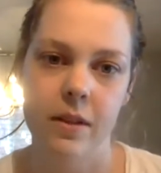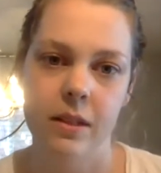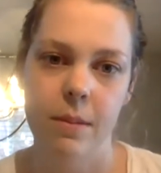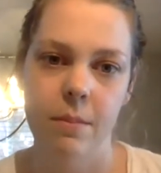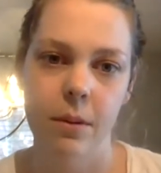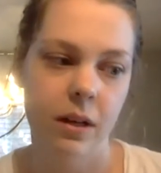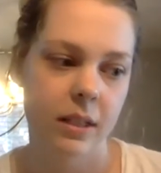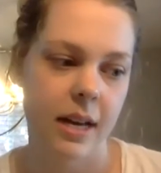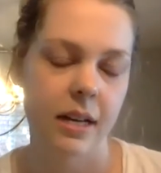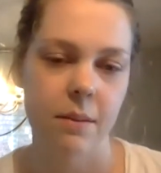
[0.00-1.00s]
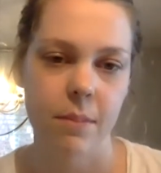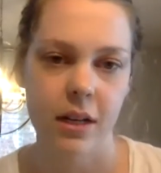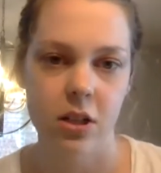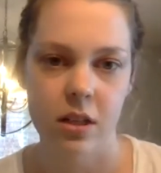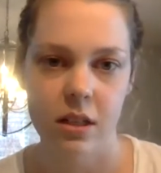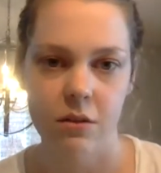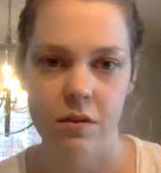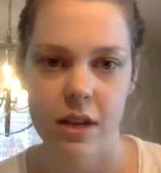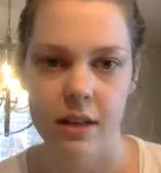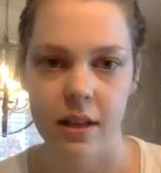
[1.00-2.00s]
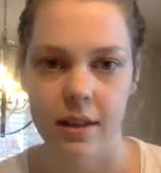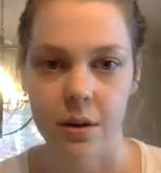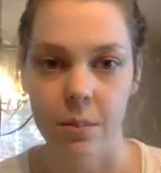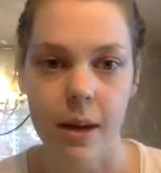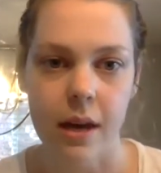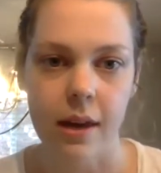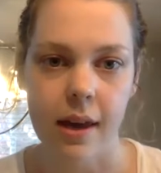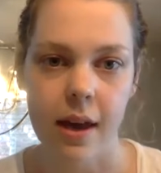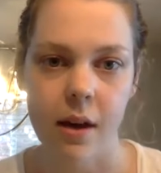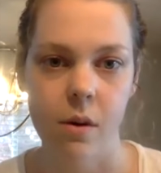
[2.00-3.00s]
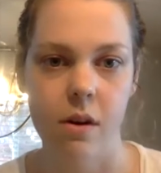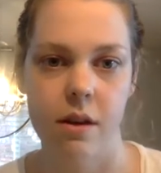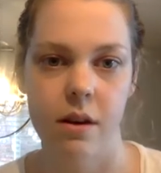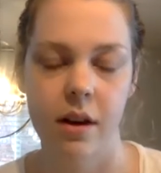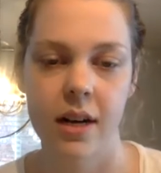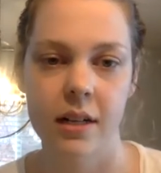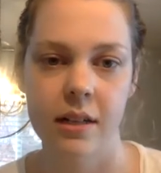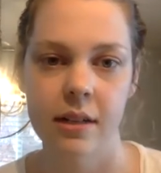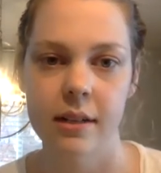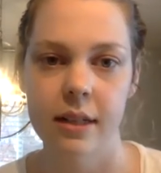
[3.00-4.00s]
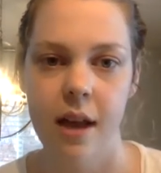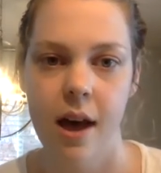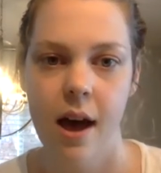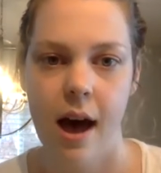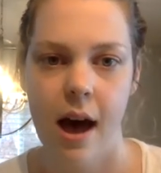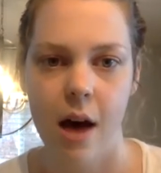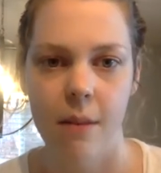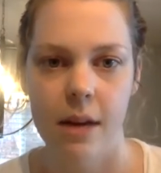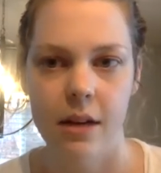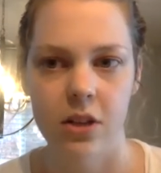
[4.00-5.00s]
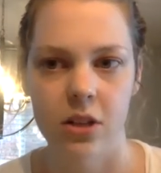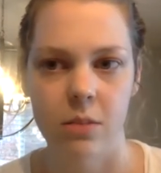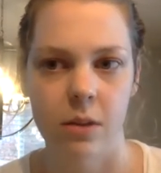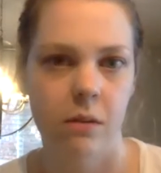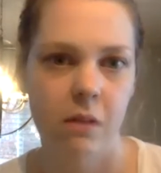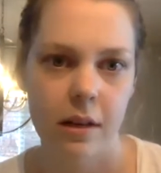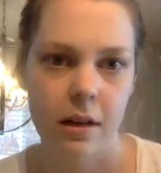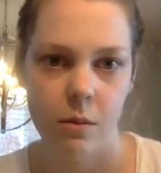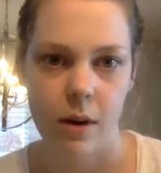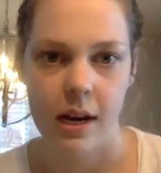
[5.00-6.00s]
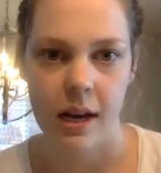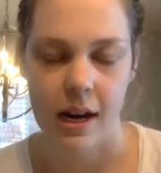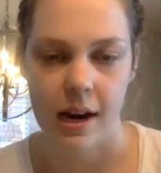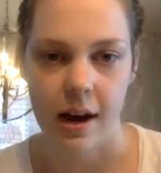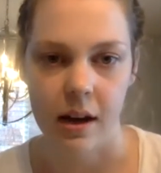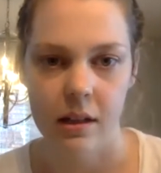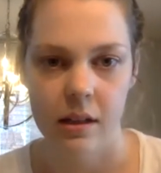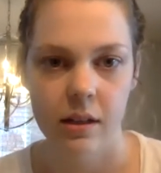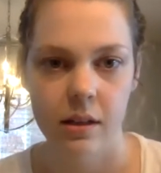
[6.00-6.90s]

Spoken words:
People are sending pictures of things that they're baking or their garden. And it's just been a really good way to connect.